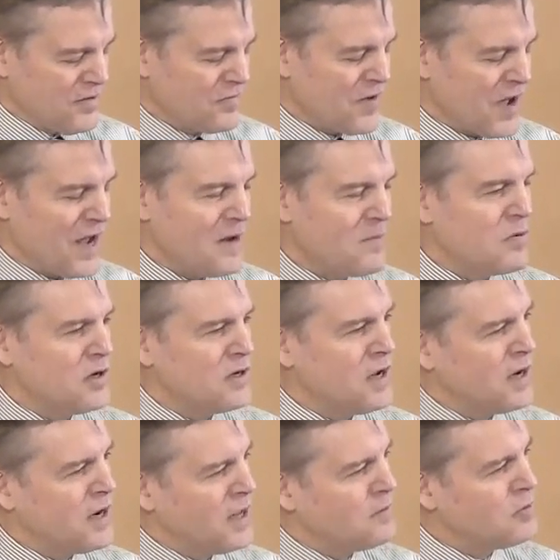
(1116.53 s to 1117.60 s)
vibrant,
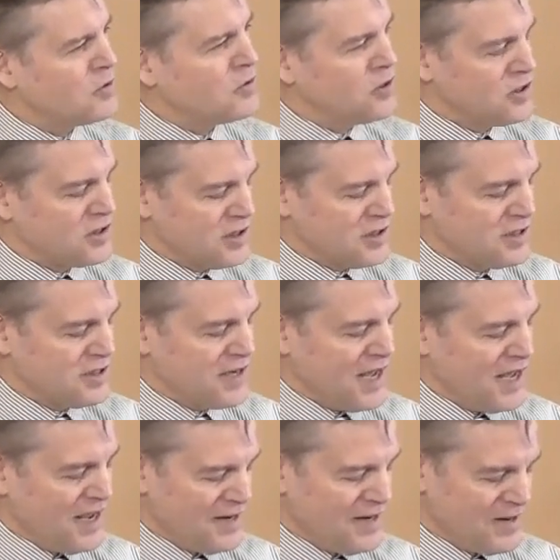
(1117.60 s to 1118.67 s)
not able to
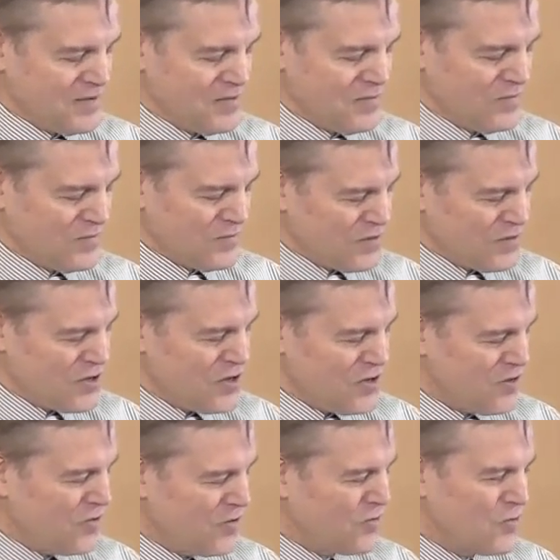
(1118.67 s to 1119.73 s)
sustain
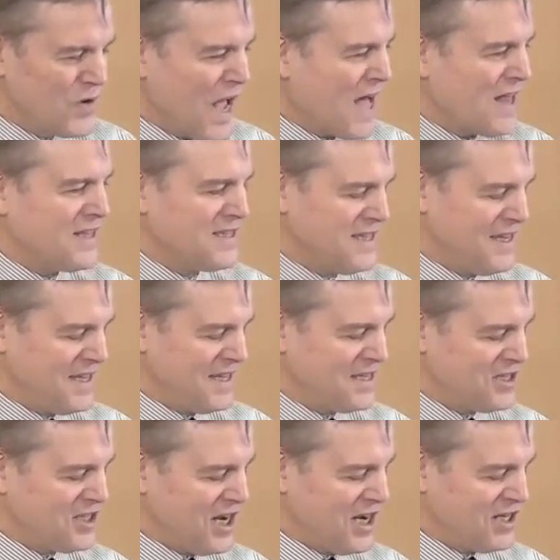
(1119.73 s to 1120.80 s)
reality and
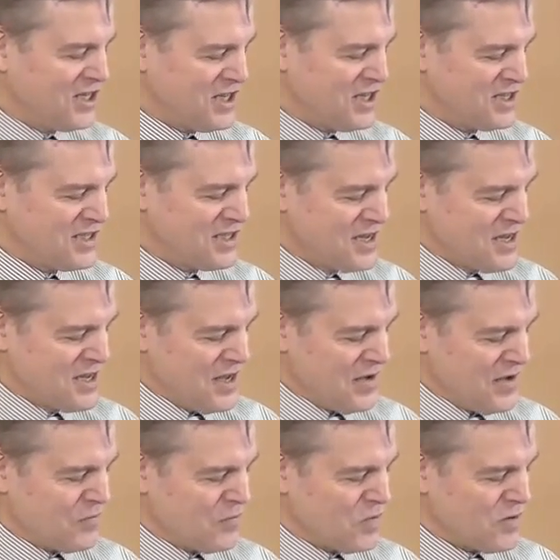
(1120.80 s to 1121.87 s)
the changes
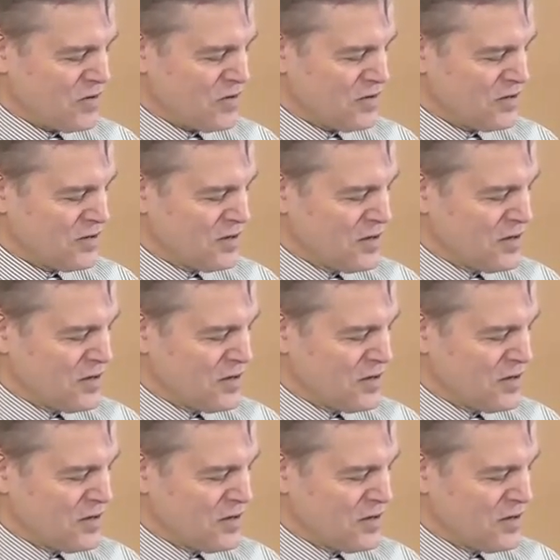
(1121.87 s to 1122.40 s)
of world